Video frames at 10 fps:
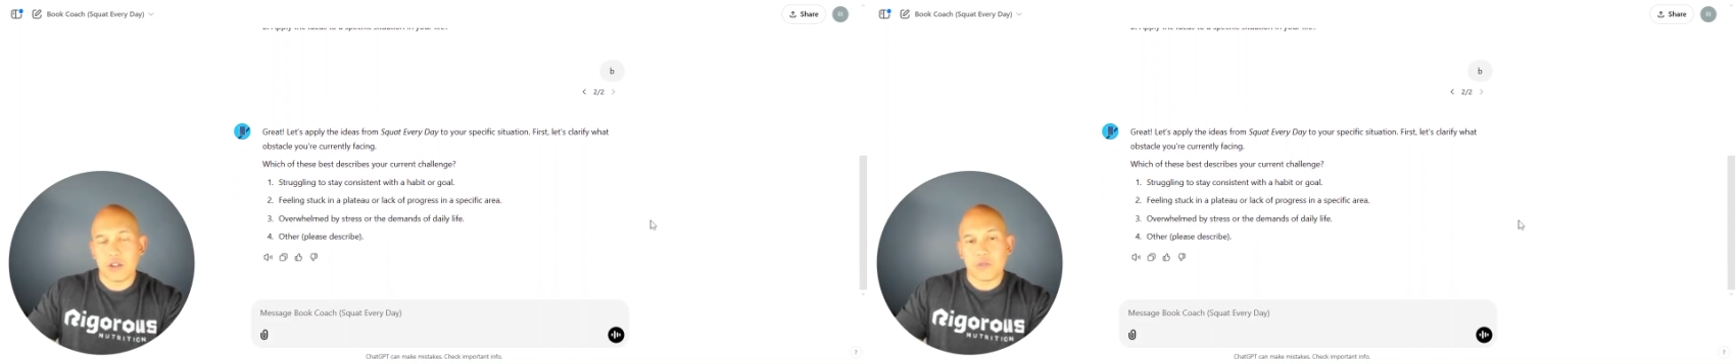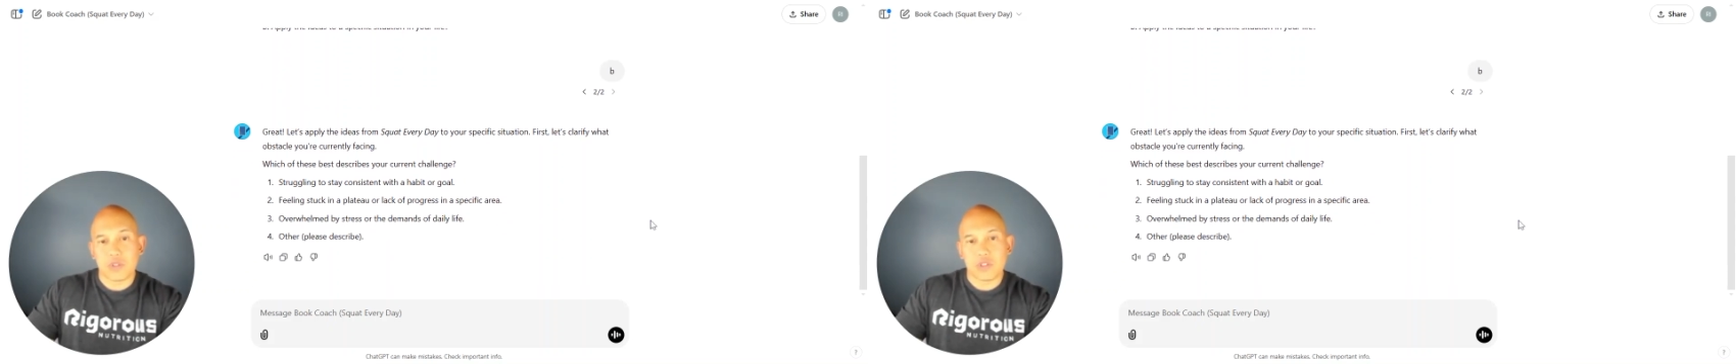
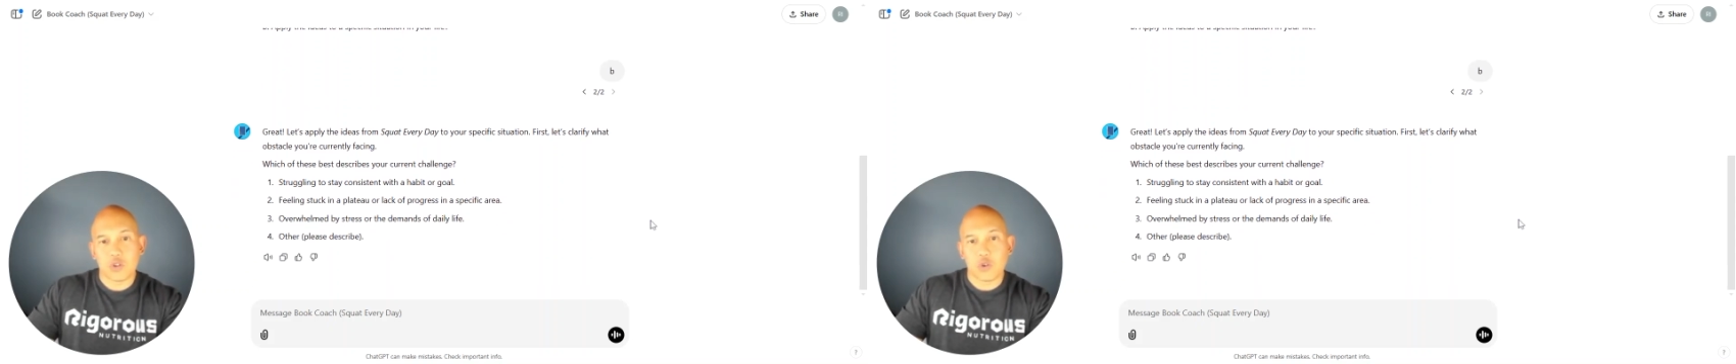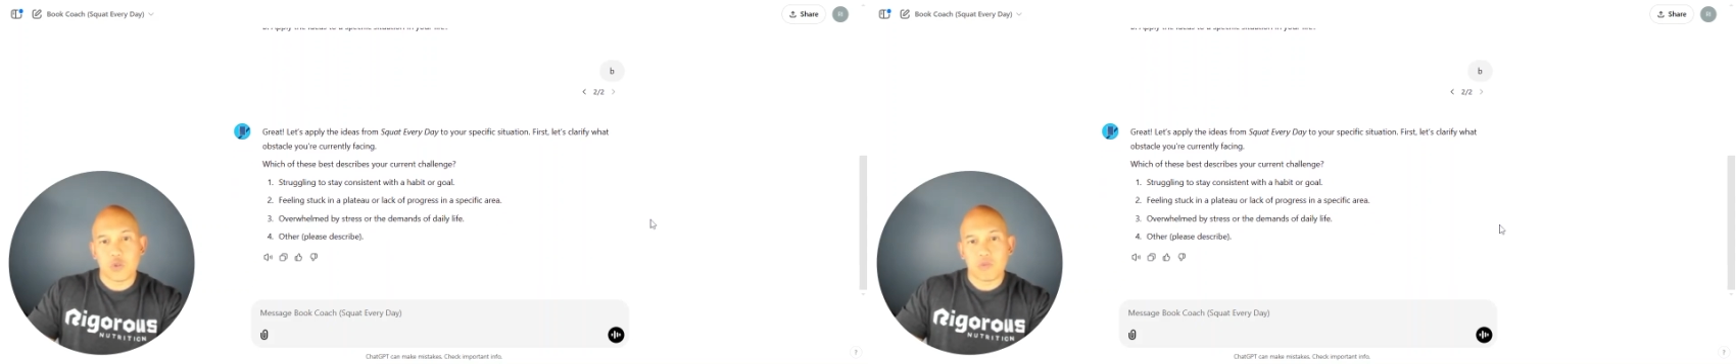
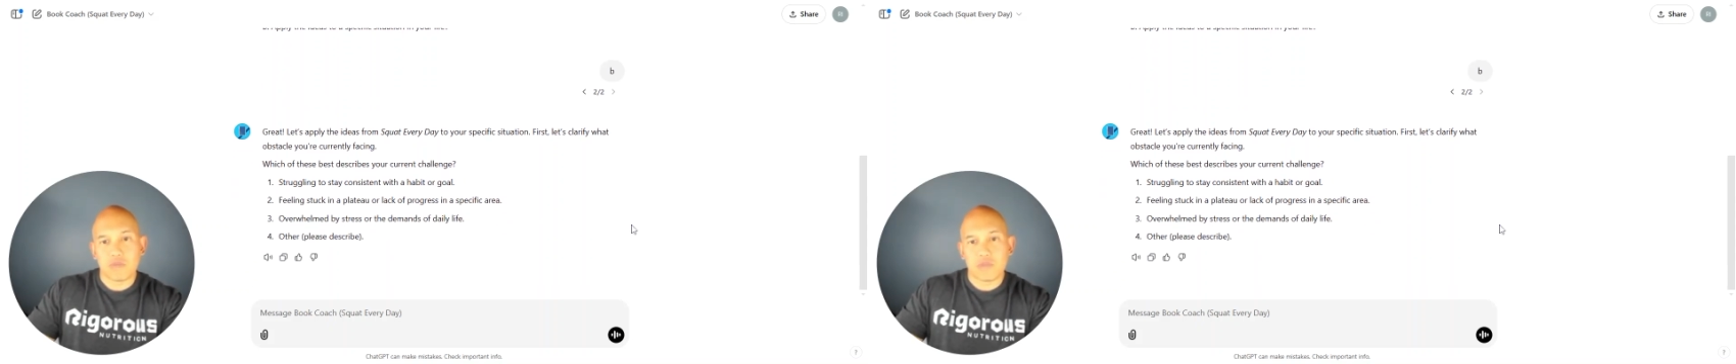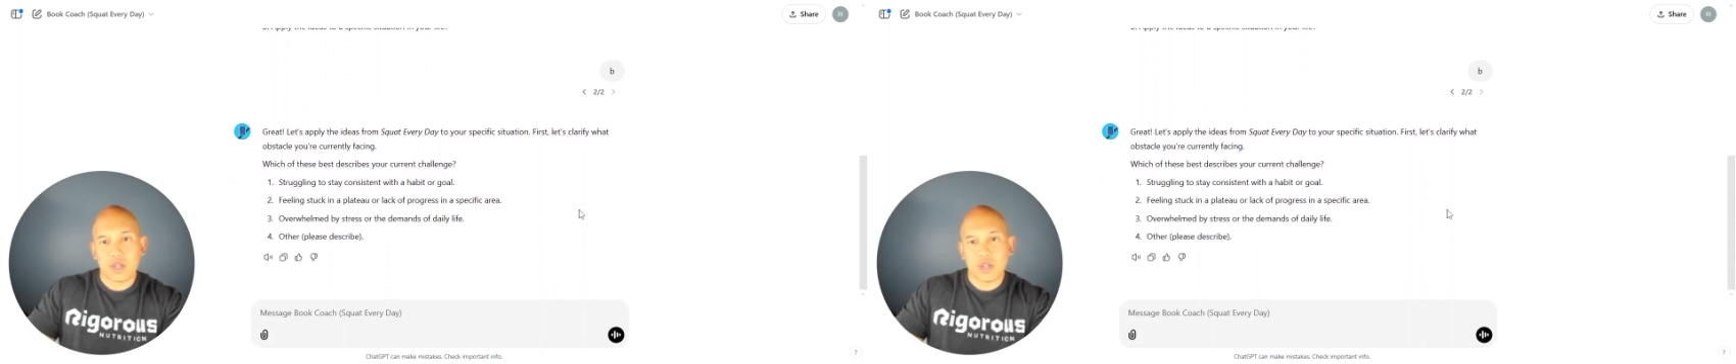
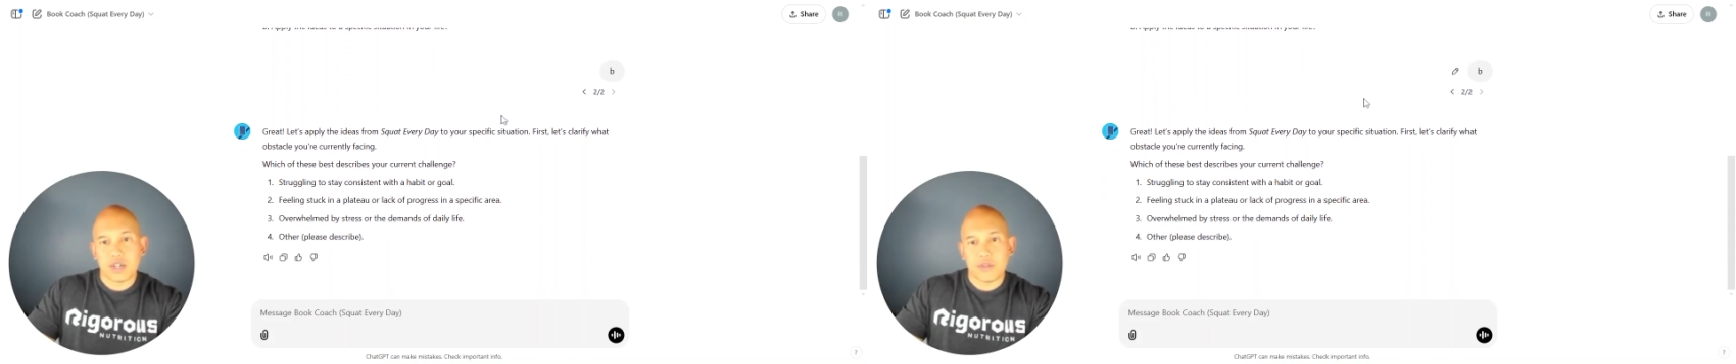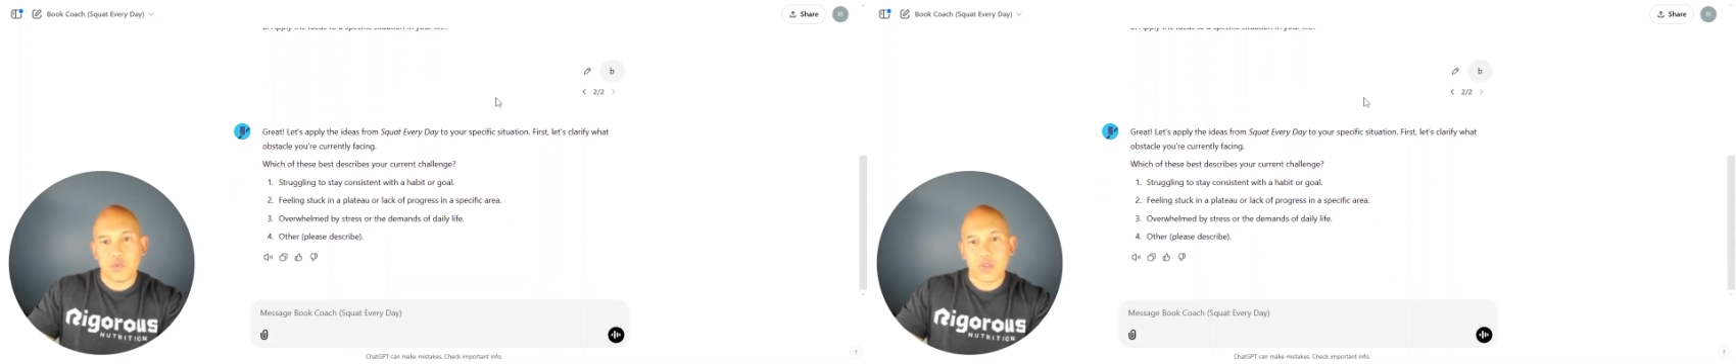
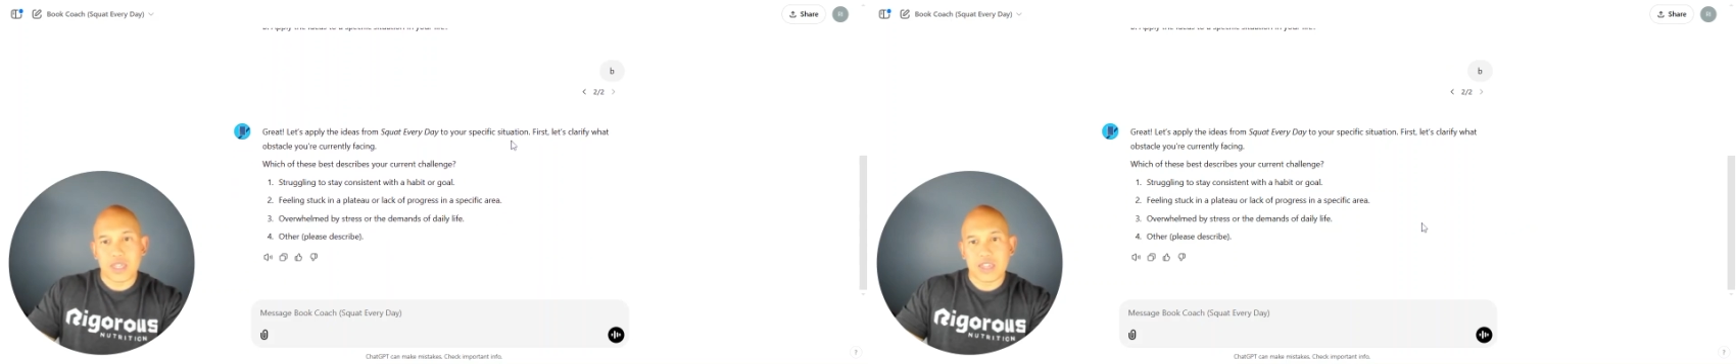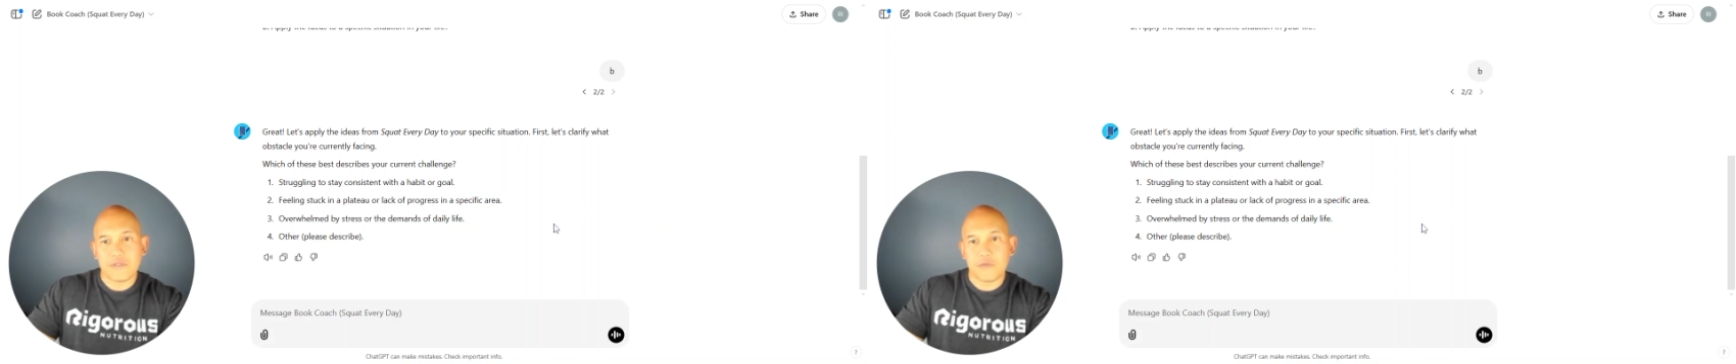
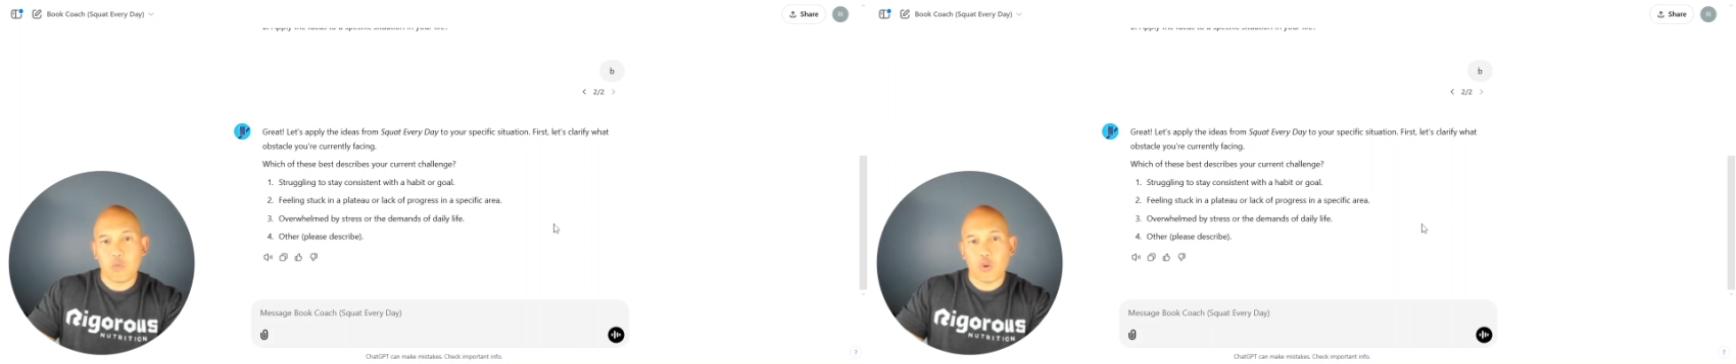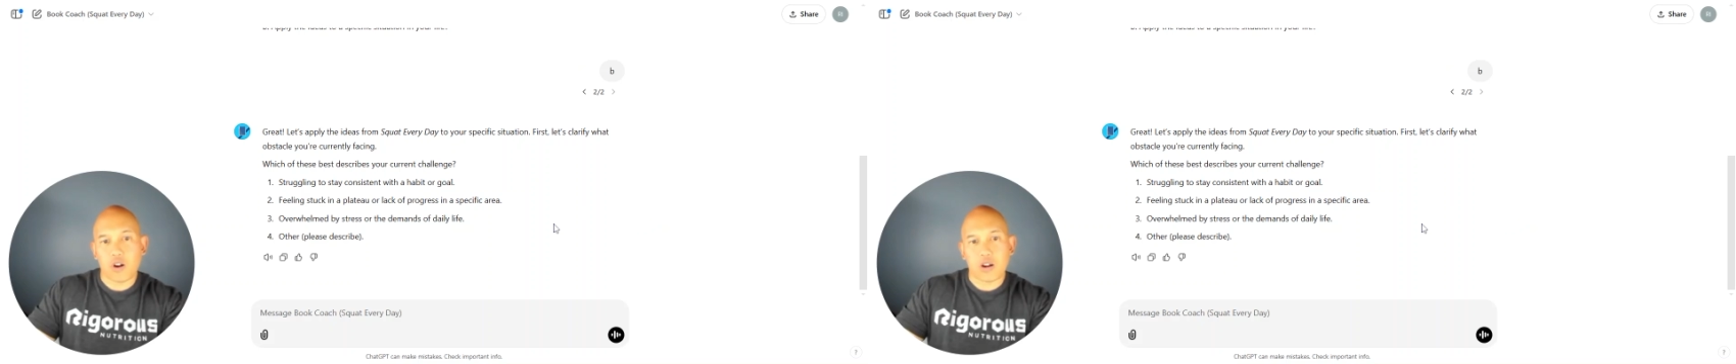can give
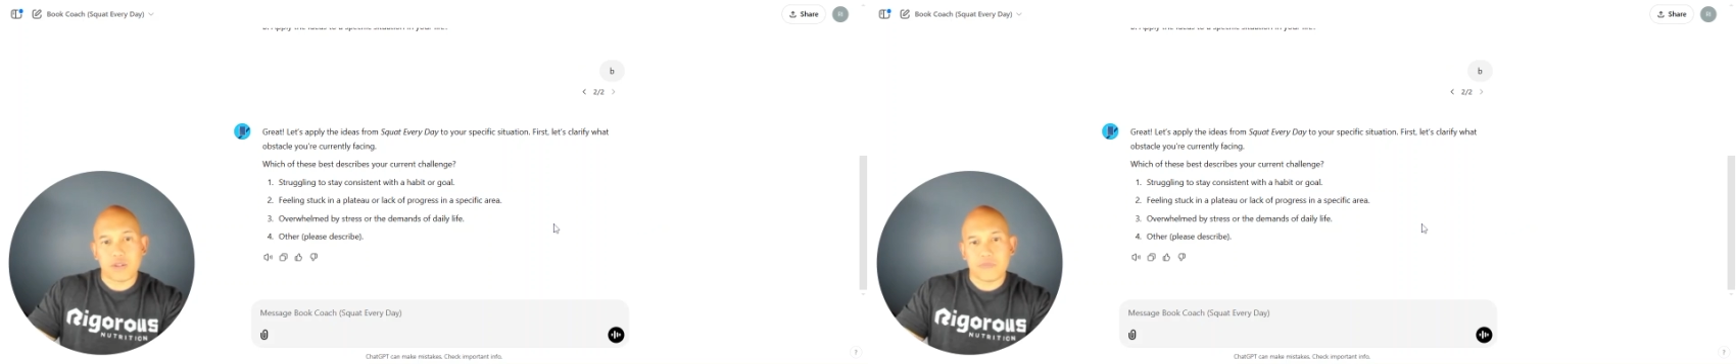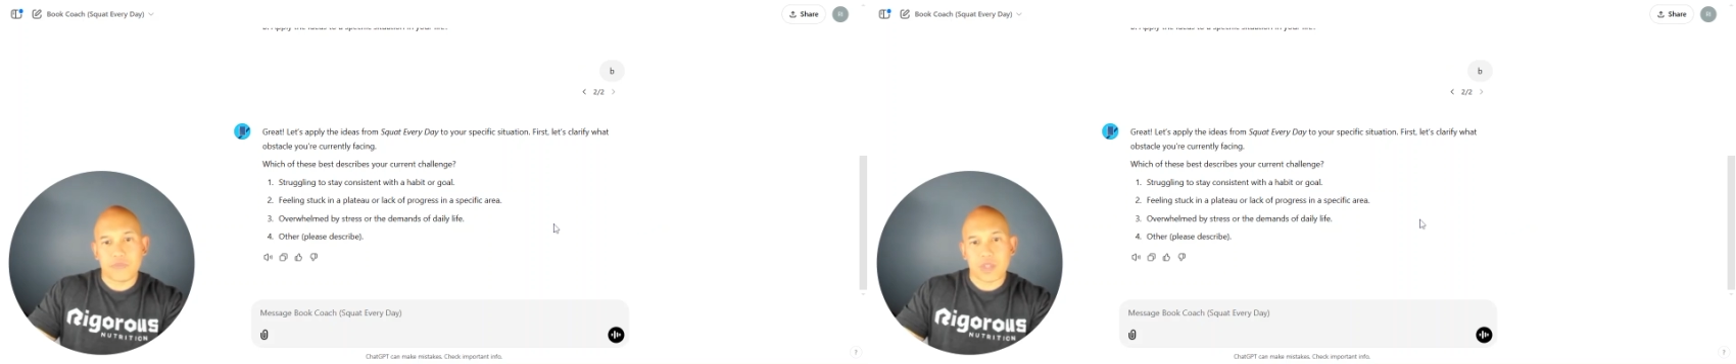more